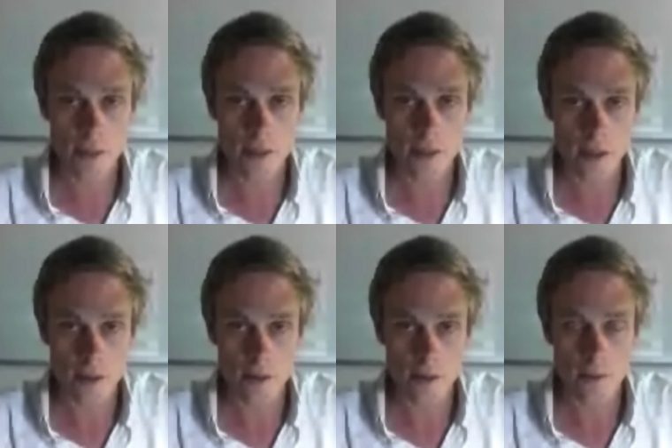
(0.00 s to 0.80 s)

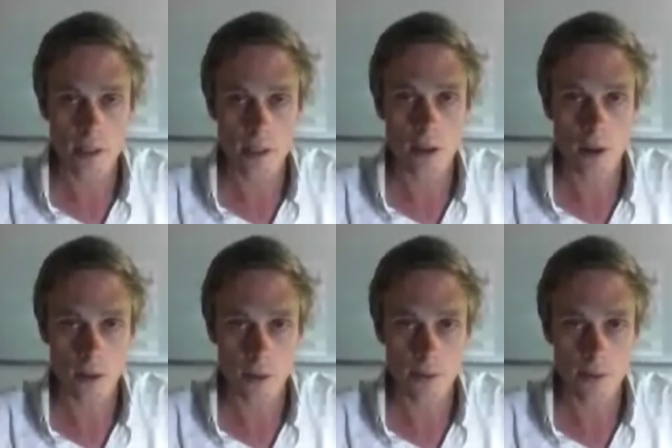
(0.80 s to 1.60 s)
empty of any
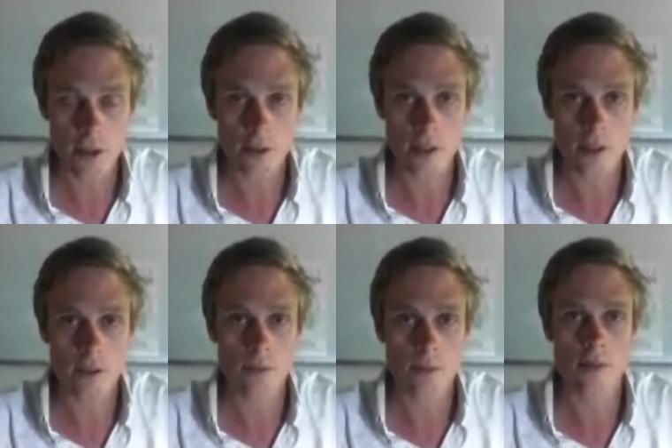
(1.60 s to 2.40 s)
qualified
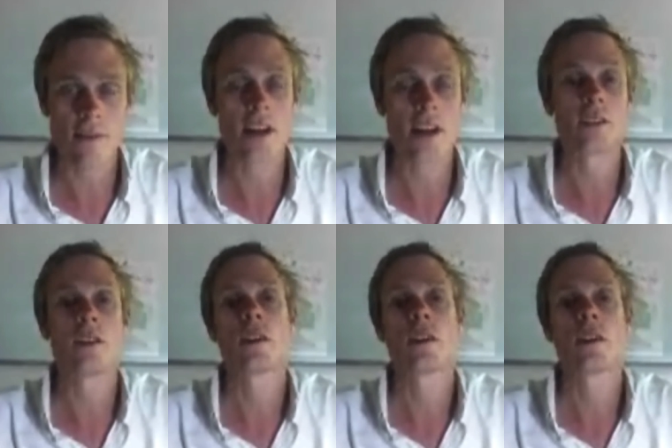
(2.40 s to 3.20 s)
personnel to
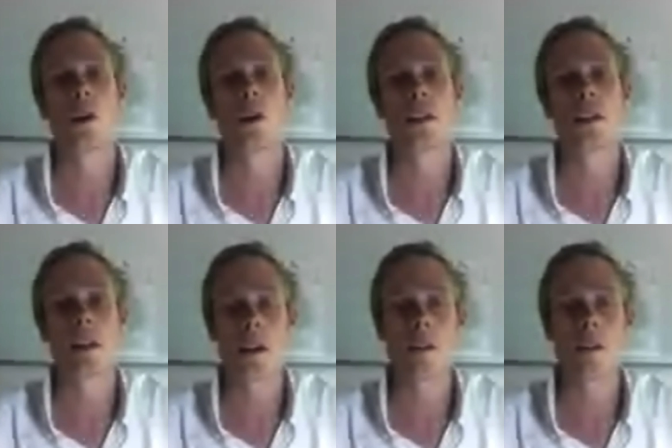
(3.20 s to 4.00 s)
provide quality
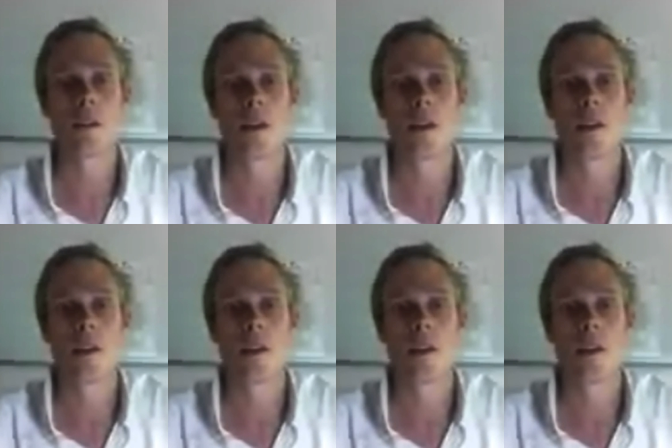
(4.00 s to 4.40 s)
care